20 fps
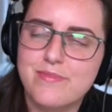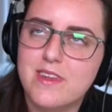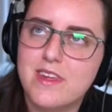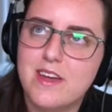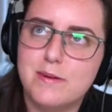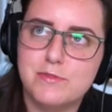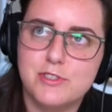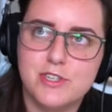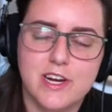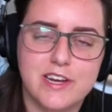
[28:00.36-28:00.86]
I'm
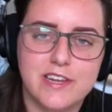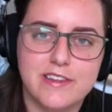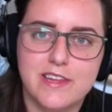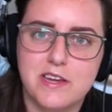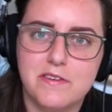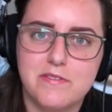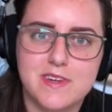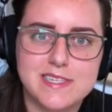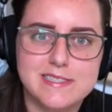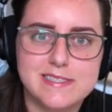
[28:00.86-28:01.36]
trying to think of
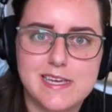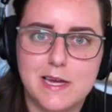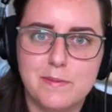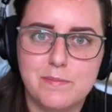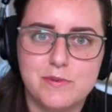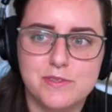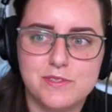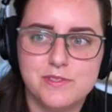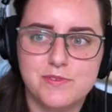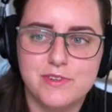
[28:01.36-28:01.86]

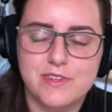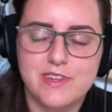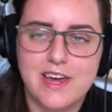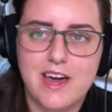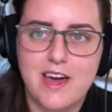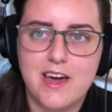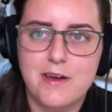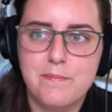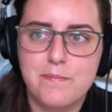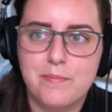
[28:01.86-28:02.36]
examples for
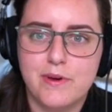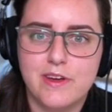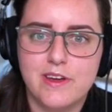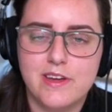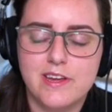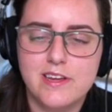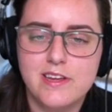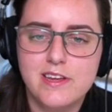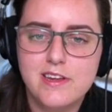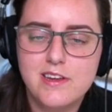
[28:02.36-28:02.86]
that,
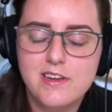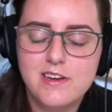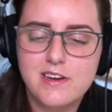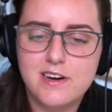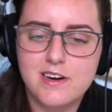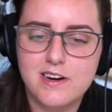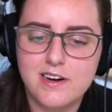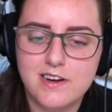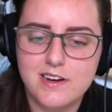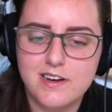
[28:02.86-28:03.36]
but,
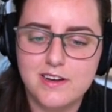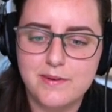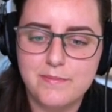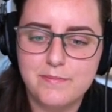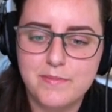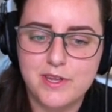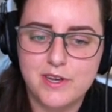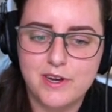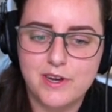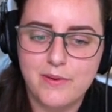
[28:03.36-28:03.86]

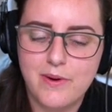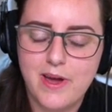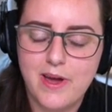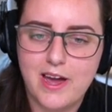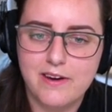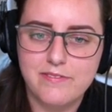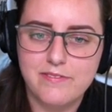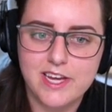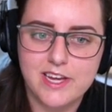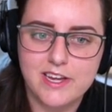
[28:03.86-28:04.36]

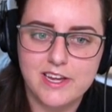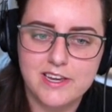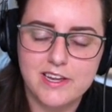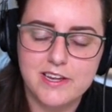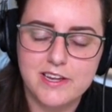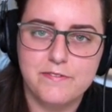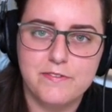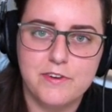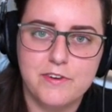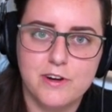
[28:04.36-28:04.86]

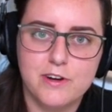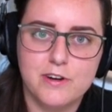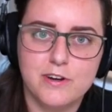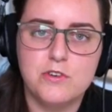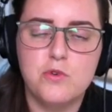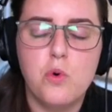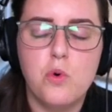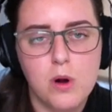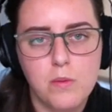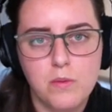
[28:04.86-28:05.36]
if your
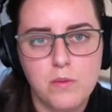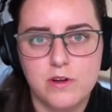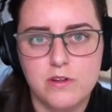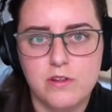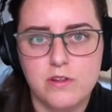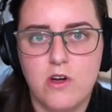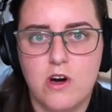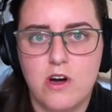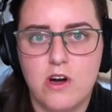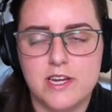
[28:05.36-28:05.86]
normal
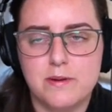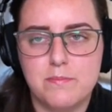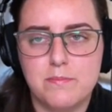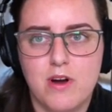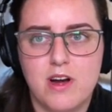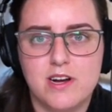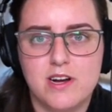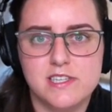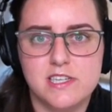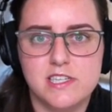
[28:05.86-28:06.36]
login
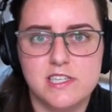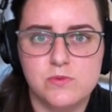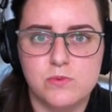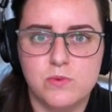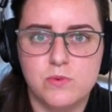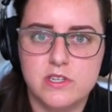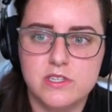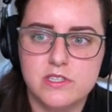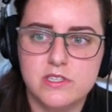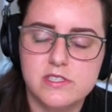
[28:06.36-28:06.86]
process
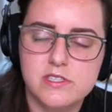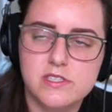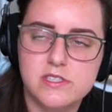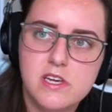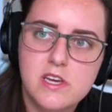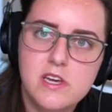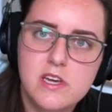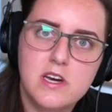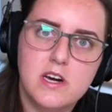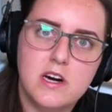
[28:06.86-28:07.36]
was
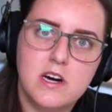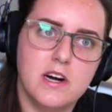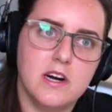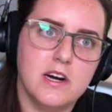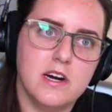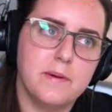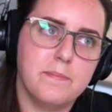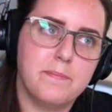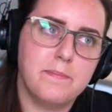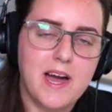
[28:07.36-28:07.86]

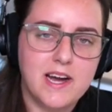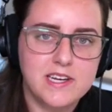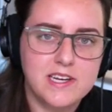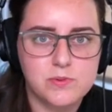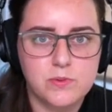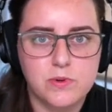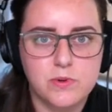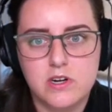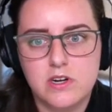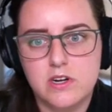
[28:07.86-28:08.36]

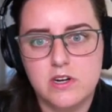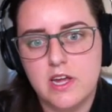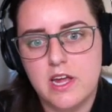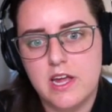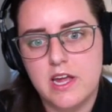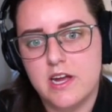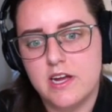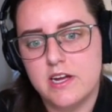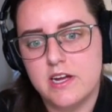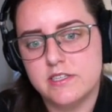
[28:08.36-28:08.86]
password
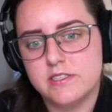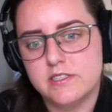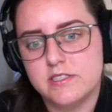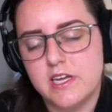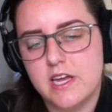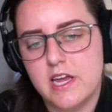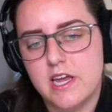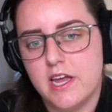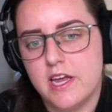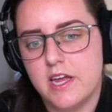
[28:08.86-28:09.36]
and
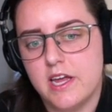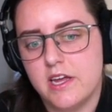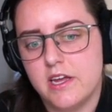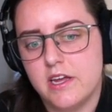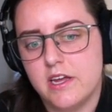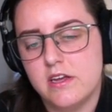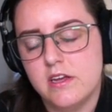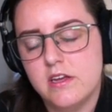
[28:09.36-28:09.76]
a